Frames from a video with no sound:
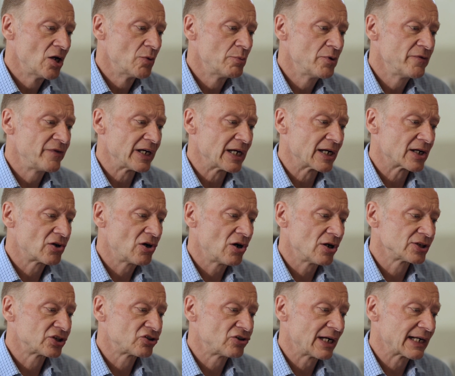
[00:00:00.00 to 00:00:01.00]
Moving
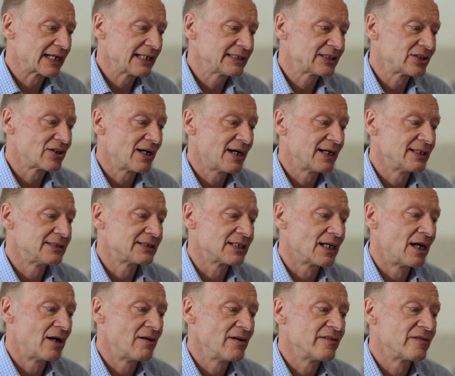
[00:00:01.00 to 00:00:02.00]
across, triglycerides
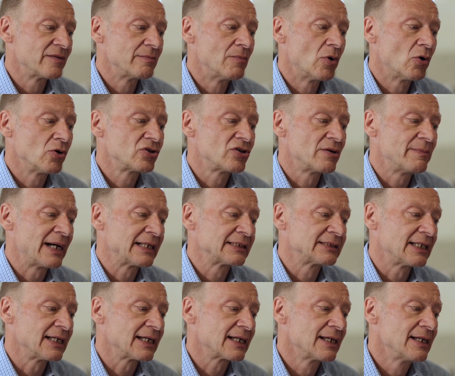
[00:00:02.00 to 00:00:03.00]
are even more
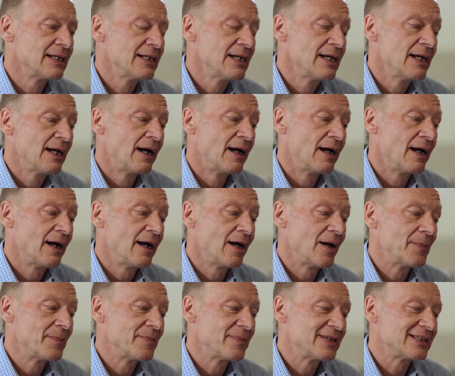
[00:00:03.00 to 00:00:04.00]
dramatic.
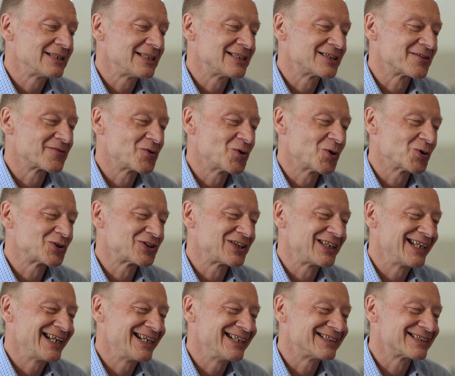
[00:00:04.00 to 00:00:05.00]
Um, this is, of course,
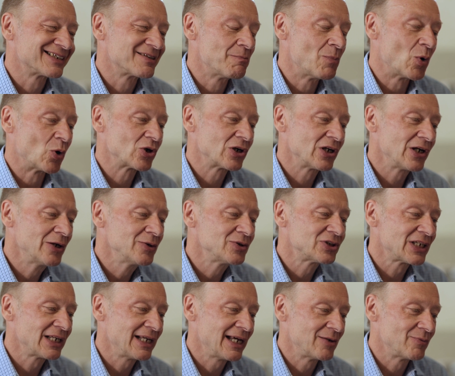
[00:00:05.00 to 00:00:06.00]
linked more
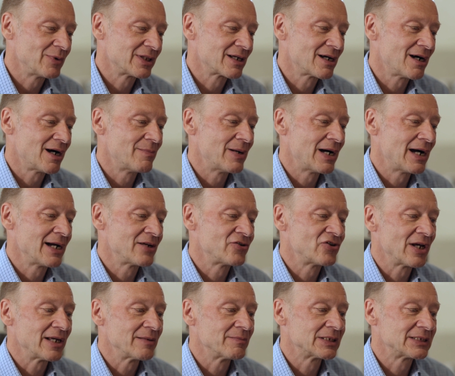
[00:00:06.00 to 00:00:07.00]
closely in with
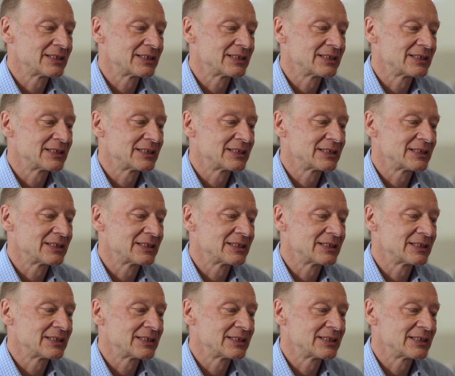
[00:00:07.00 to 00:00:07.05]
carbohydrate